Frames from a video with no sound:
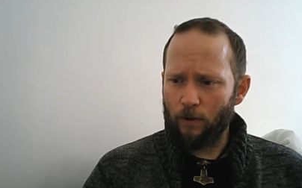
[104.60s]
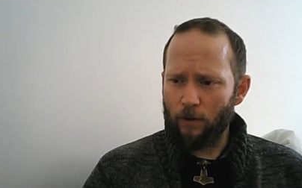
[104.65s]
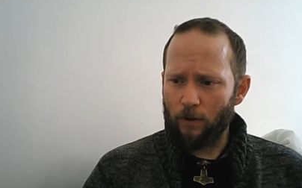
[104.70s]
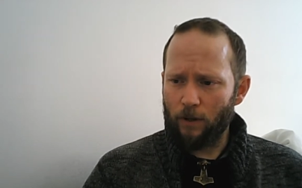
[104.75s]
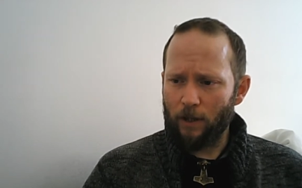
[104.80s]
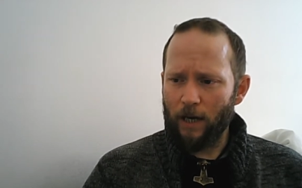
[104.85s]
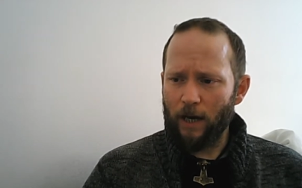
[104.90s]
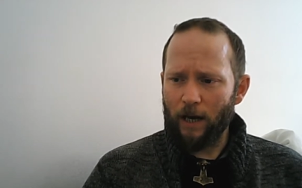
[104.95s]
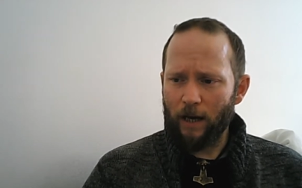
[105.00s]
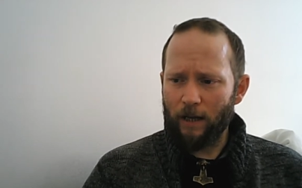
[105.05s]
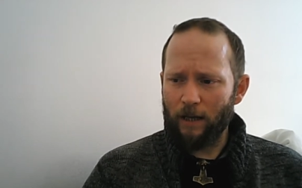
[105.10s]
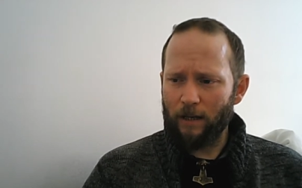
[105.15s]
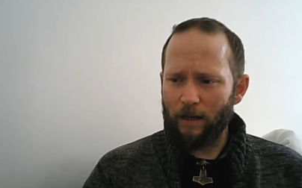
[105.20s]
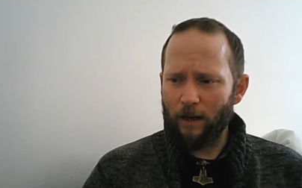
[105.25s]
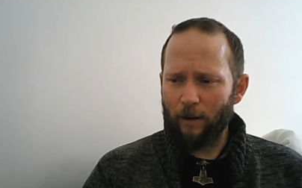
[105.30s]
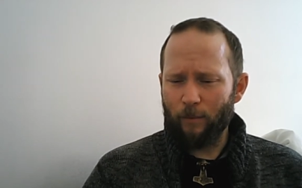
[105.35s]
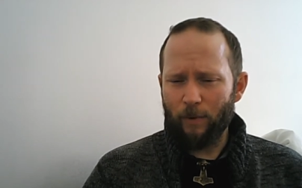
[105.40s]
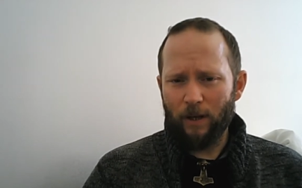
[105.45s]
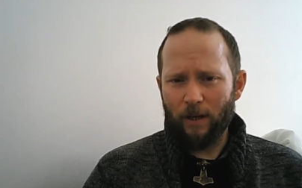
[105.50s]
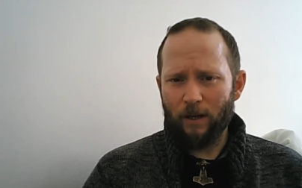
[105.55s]
yeah,
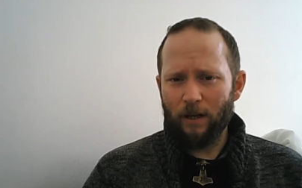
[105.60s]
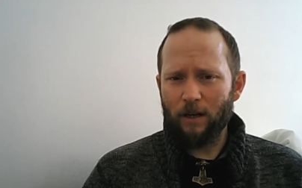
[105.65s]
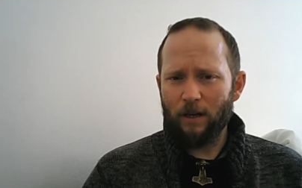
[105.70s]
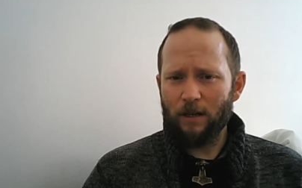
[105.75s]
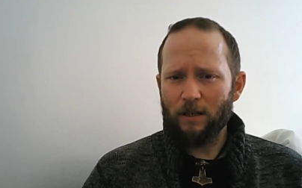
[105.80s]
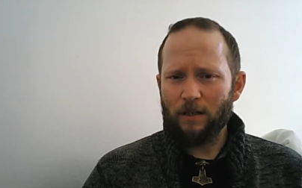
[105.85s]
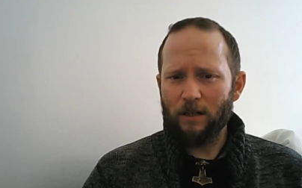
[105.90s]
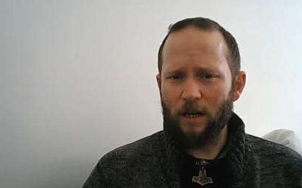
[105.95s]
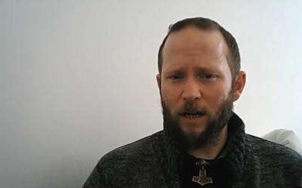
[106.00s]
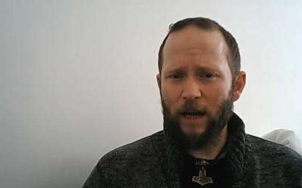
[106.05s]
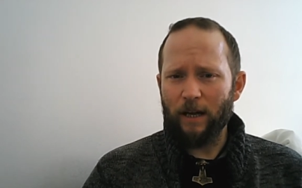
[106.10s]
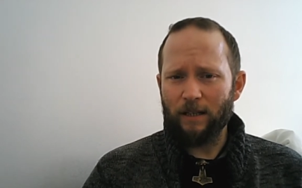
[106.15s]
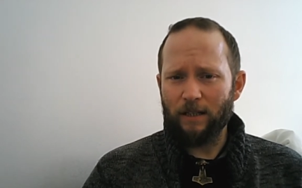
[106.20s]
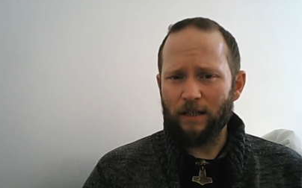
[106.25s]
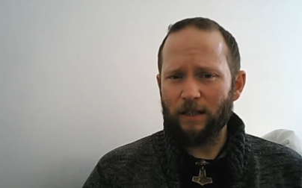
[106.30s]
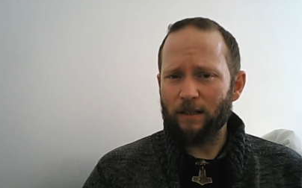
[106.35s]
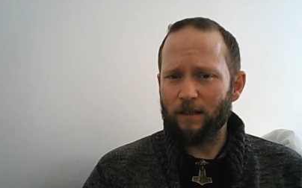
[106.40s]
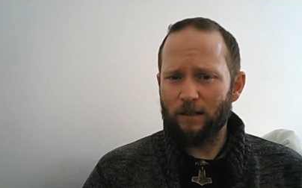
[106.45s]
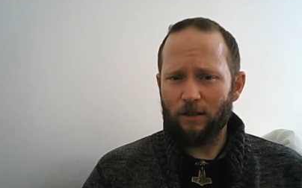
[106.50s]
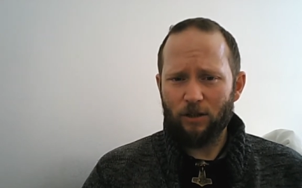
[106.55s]
I mean, it is an ideal.